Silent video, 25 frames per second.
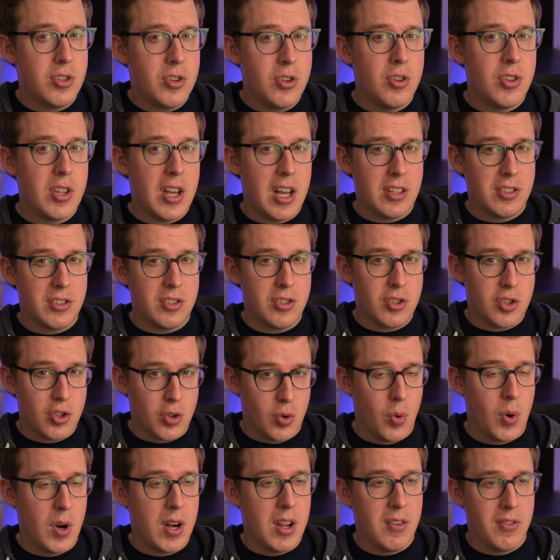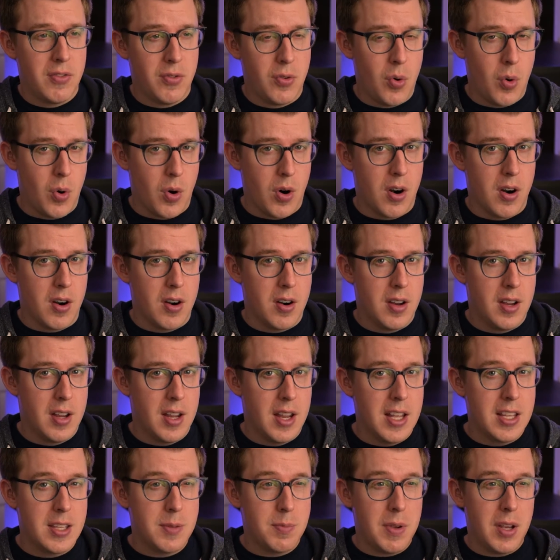2024,
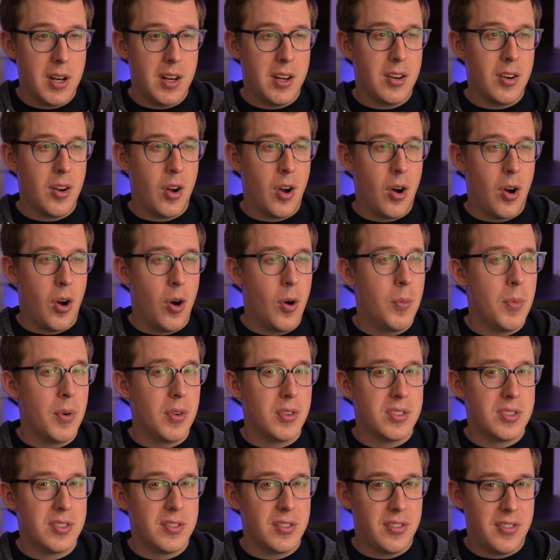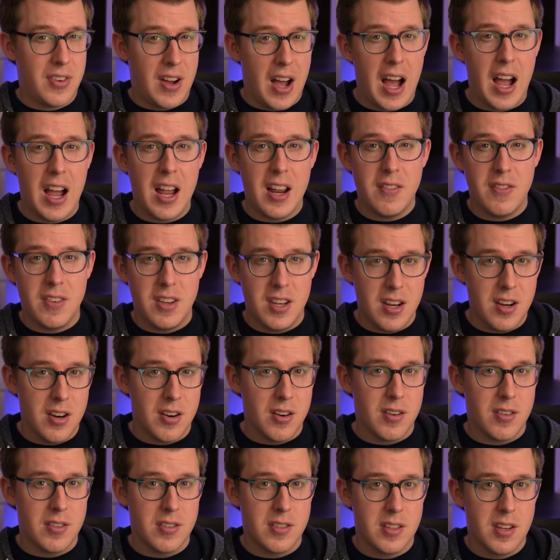it's been almost 5
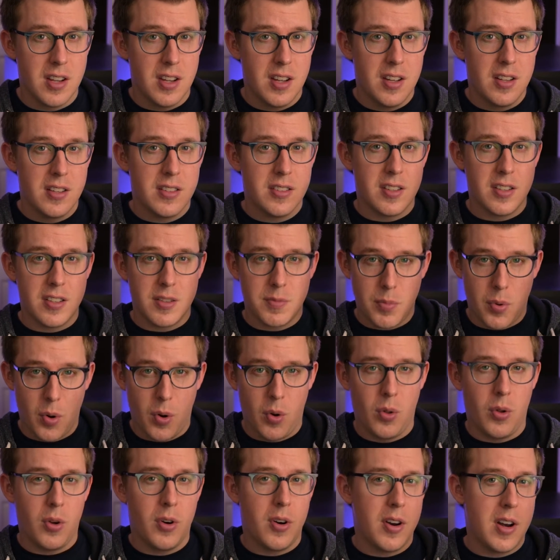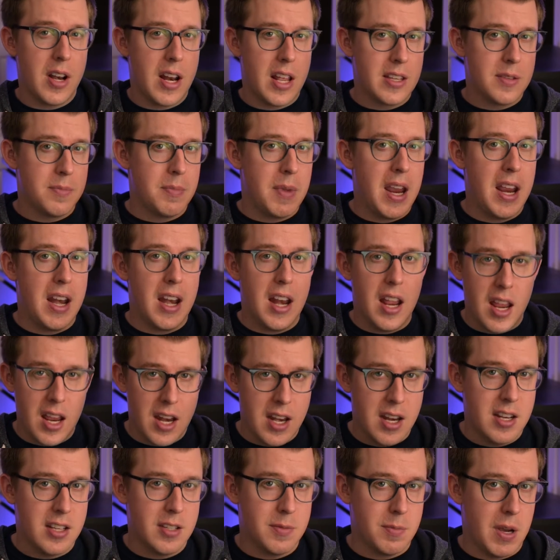years since Polaroid has made
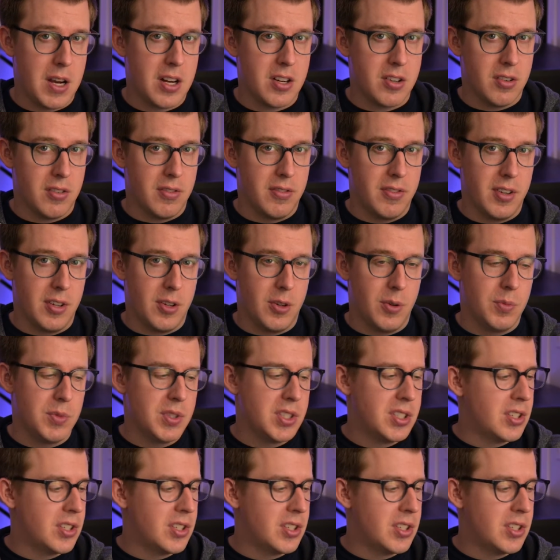any Spectra film.